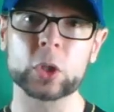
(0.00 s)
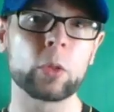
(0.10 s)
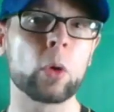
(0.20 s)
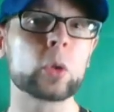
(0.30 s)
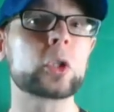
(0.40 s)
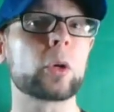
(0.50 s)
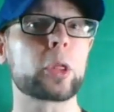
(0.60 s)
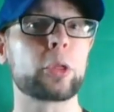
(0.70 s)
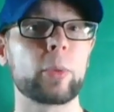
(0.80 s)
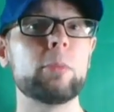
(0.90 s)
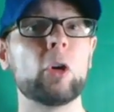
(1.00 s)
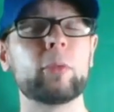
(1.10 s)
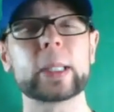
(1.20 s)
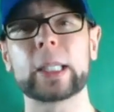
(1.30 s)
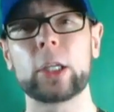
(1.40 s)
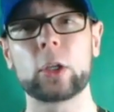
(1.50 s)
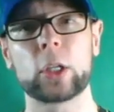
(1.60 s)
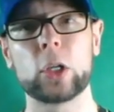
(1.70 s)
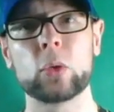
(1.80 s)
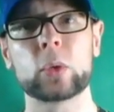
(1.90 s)
So those are your 3 movements that
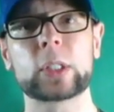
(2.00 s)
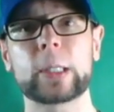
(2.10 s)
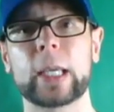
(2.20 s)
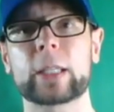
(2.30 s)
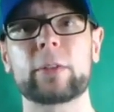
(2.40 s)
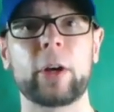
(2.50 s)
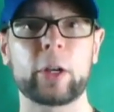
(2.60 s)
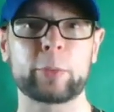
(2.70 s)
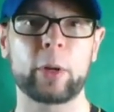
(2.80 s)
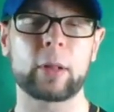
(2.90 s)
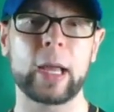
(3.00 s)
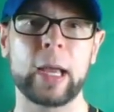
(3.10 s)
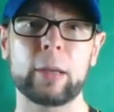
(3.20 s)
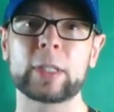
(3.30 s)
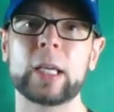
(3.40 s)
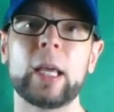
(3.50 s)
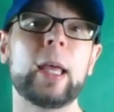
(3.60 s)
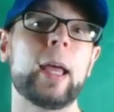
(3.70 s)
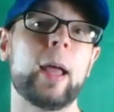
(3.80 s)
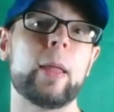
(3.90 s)
you can use to test the various part of abs,
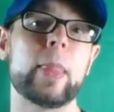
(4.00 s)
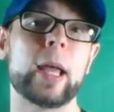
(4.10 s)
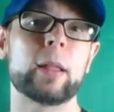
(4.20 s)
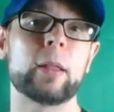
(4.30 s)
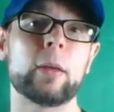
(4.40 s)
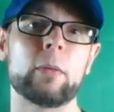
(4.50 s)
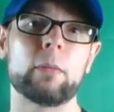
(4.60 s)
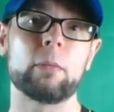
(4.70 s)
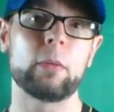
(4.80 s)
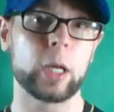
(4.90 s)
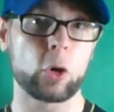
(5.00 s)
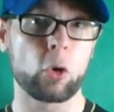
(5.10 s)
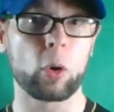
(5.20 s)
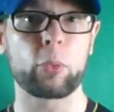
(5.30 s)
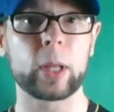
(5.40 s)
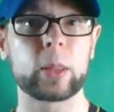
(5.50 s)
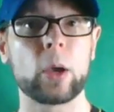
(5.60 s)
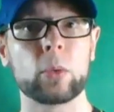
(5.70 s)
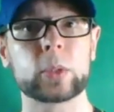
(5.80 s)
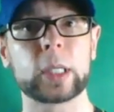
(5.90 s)
and then
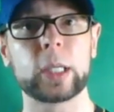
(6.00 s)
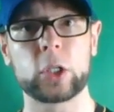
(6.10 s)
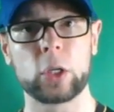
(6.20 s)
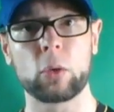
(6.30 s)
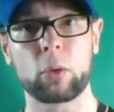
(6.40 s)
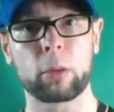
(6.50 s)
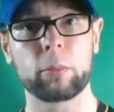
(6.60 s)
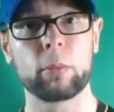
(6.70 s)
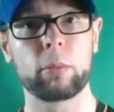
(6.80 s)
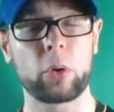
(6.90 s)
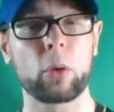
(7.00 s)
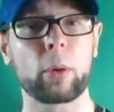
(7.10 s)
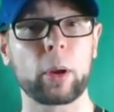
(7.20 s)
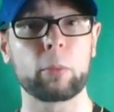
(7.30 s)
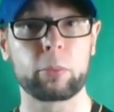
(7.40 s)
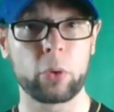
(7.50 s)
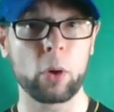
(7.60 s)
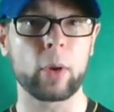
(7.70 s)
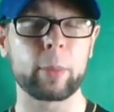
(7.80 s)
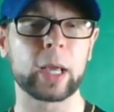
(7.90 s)
incorporate those into your
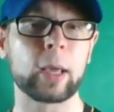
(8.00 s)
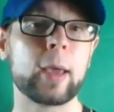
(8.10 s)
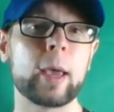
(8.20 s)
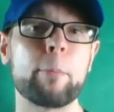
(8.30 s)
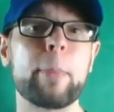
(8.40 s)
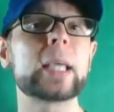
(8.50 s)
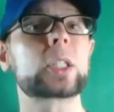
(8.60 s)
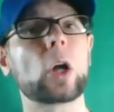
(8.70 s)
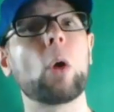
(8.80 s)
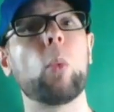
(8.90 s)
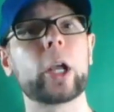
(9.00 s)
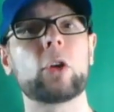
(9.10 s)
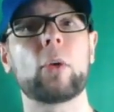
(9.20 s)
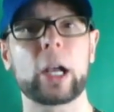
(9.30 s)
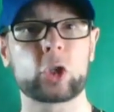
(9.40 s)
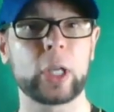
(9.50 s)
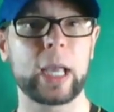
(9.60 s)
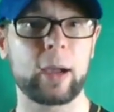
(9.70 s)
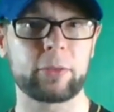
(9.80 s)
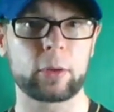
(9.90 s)
programming based on what you're
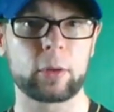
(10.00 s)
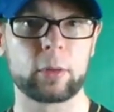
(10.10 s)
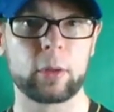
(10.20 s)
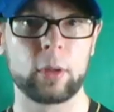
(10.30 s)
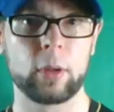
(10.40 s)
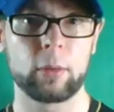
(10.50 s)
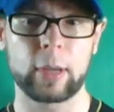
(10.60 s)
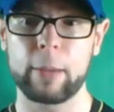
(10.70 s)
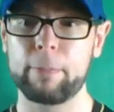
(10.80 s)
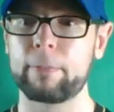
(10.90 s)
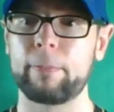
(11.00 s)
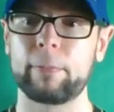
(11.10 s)
actually after, okay?